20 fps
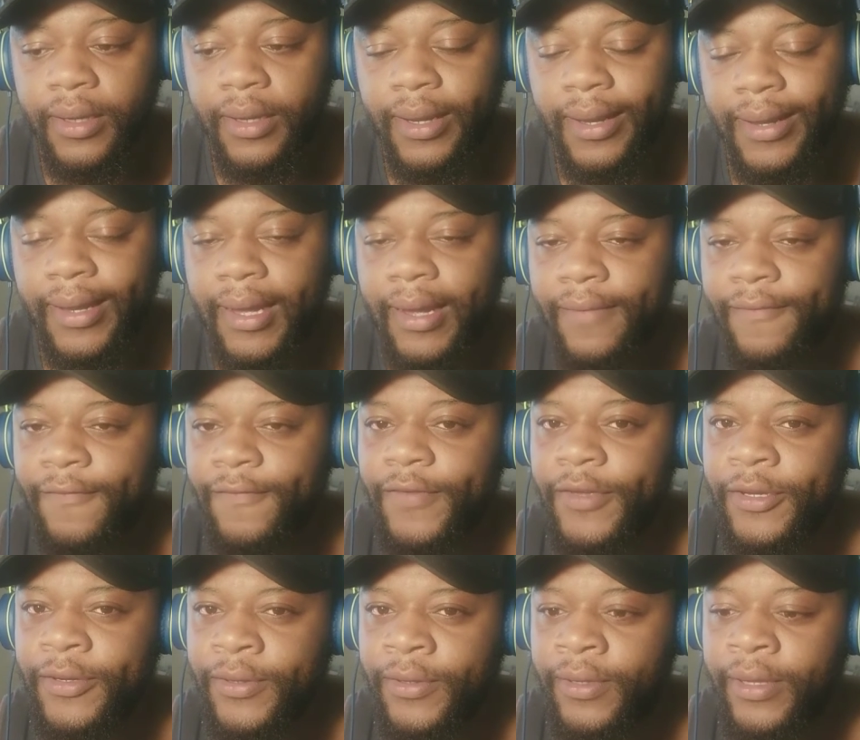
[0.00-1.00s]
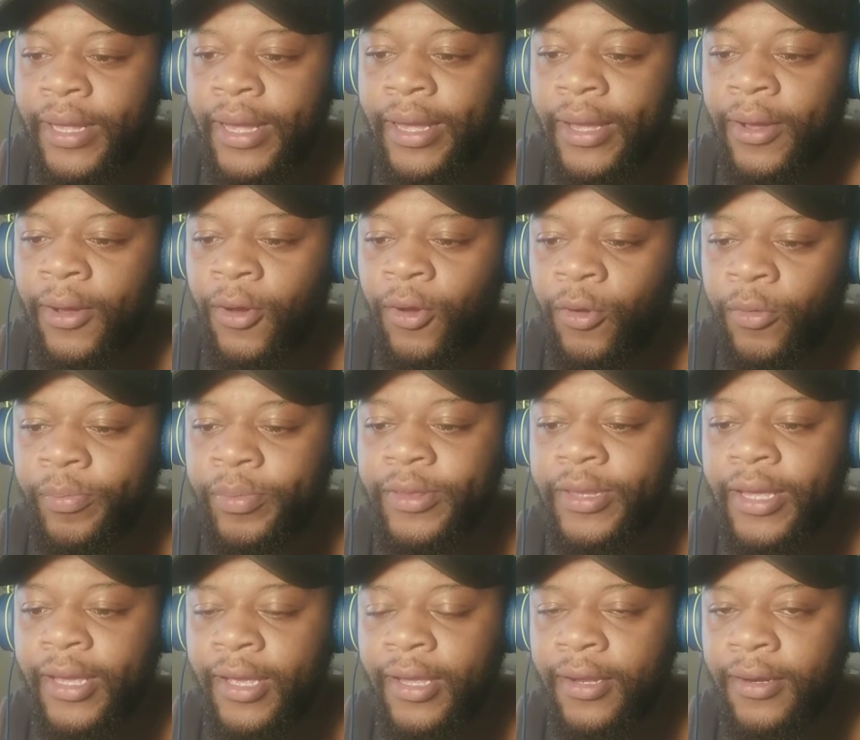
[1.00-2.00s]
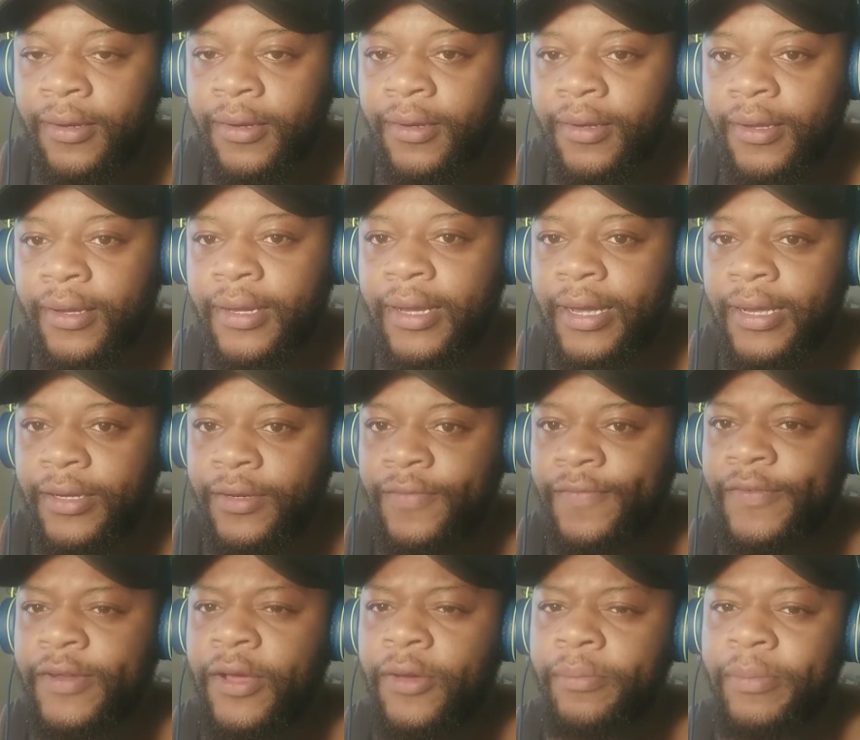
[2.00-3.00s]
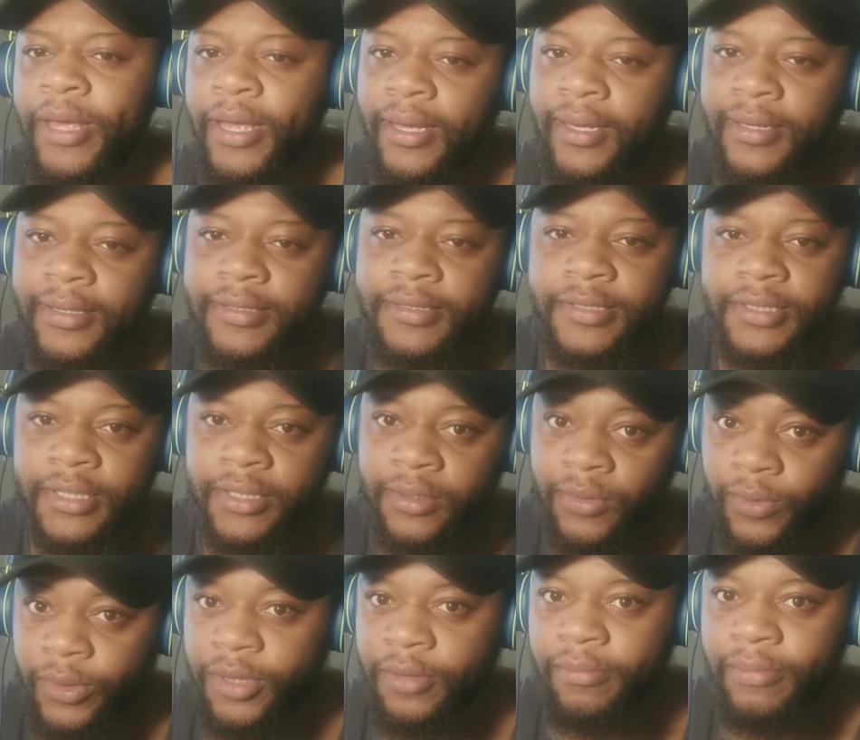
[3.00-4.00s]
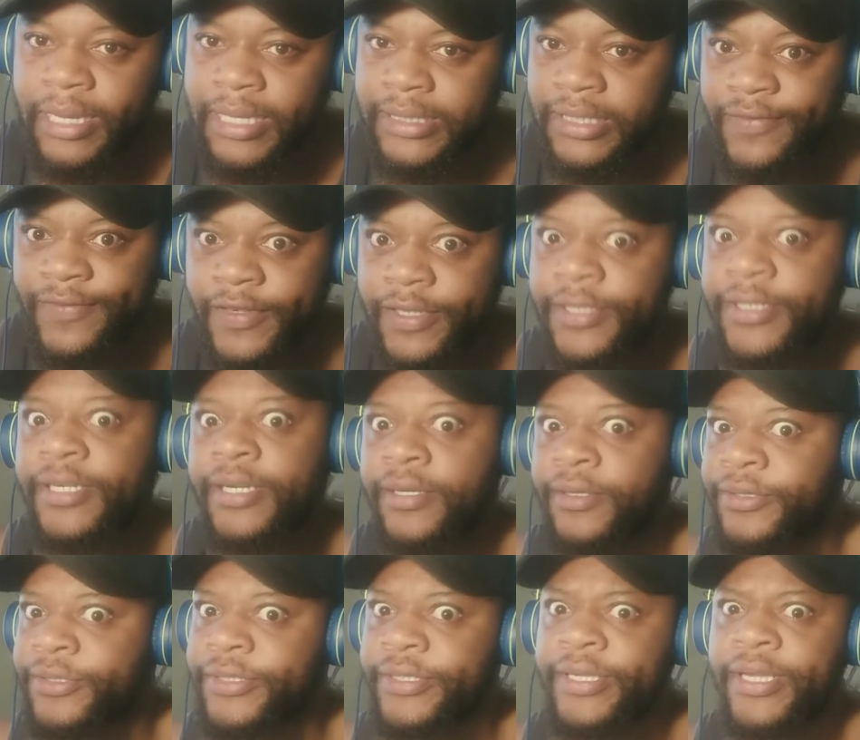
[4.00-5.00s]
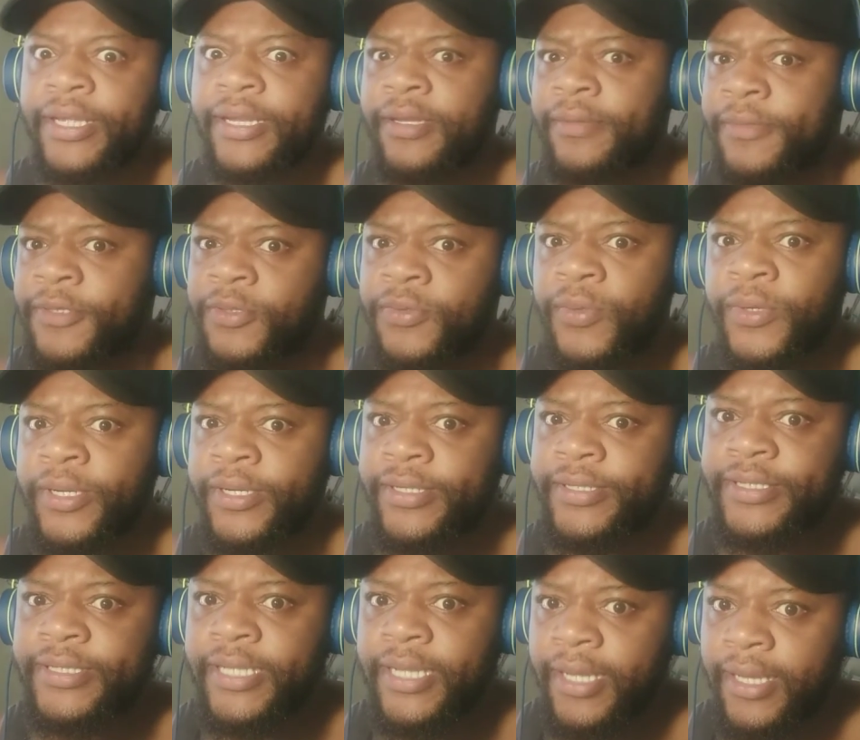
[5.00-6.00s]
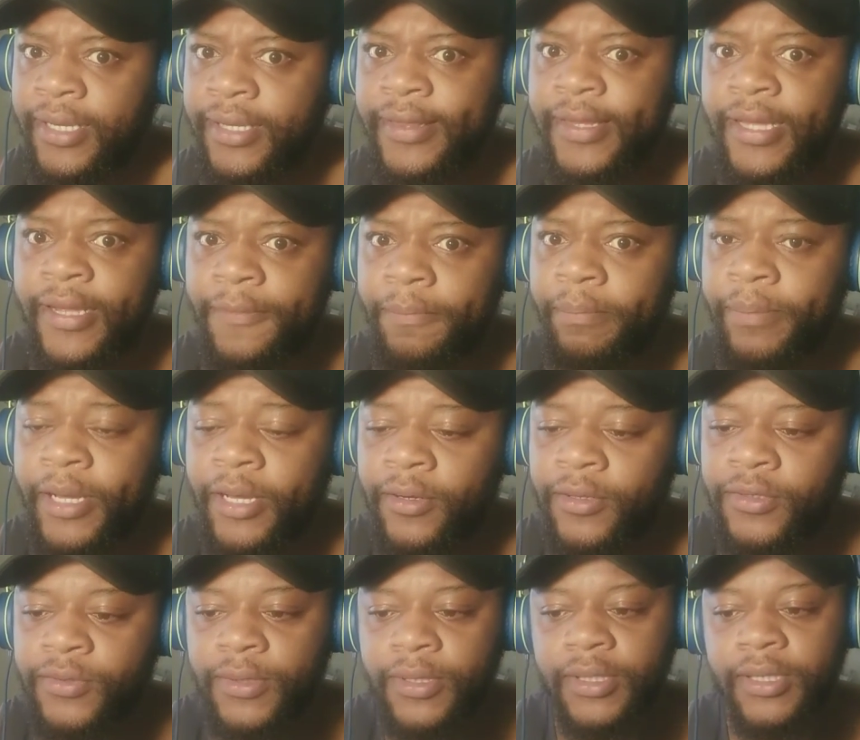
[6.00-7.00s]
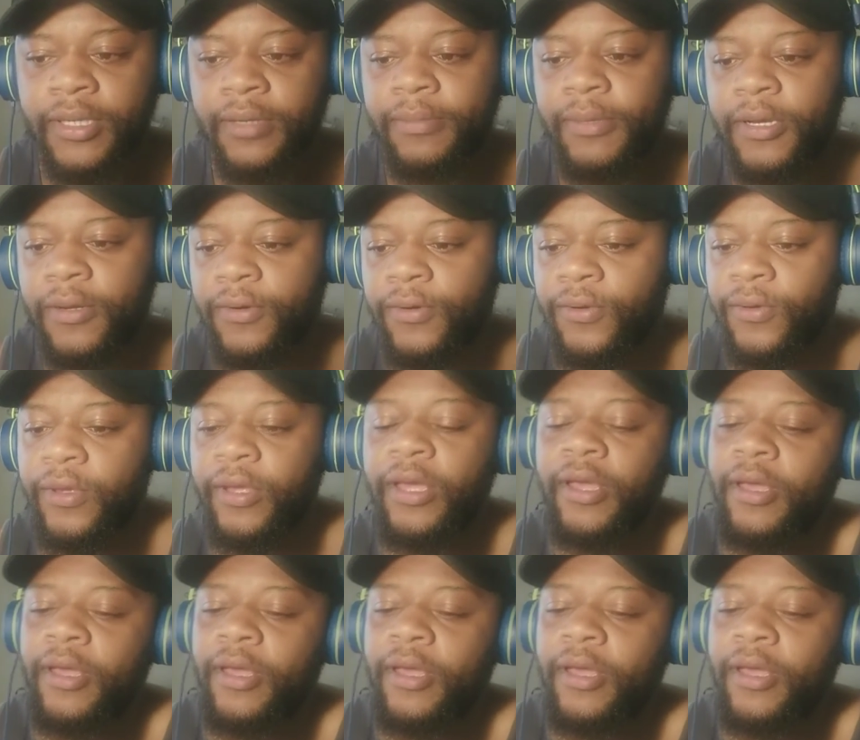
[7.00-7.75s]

I hope they can kind of now make a deal with Masvidal to get him to take that bout with Kamaru.